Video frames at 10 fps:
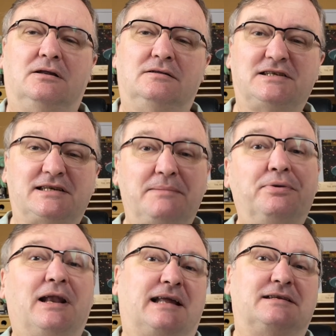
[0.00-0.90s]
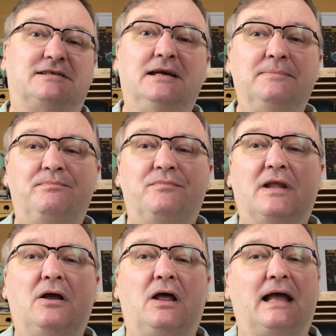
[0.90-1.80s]
The simple answer:
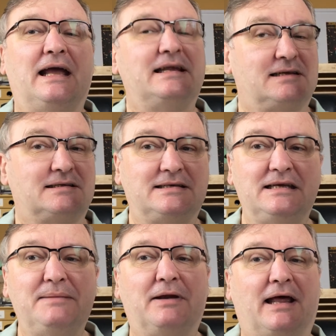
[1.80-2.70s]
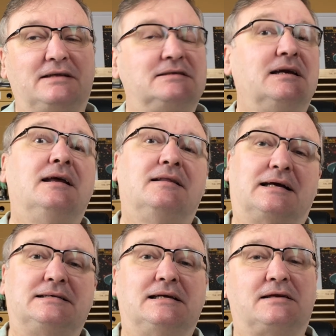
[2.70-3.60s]
it's a tea blend
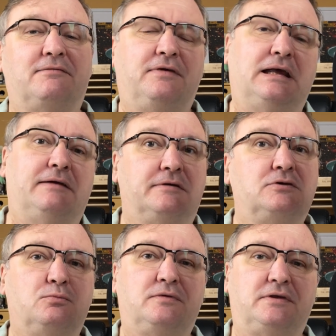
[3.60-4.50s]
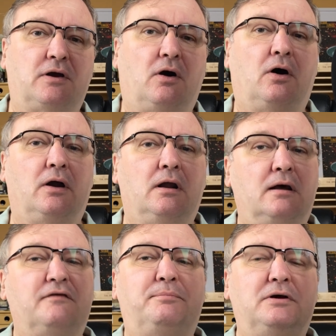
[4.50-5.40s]
that is flavoured with the oil
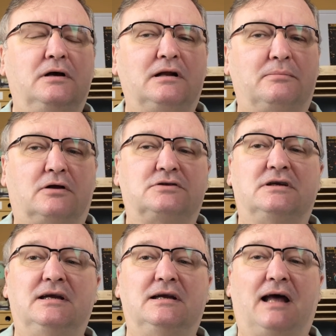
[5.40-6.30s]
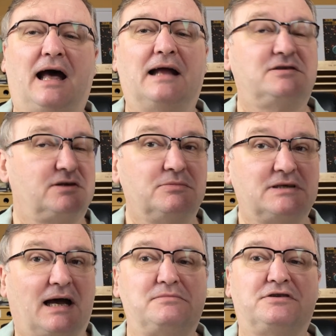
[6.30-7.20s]
of bergamot and
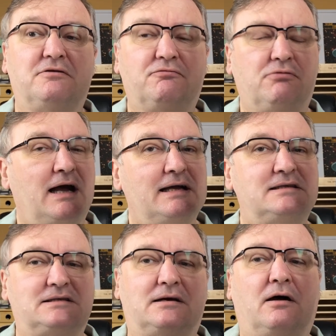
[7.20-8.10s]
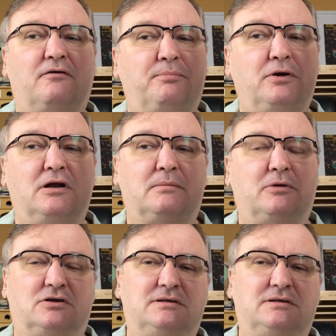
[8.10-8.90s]
sometimes the rind of bergamot.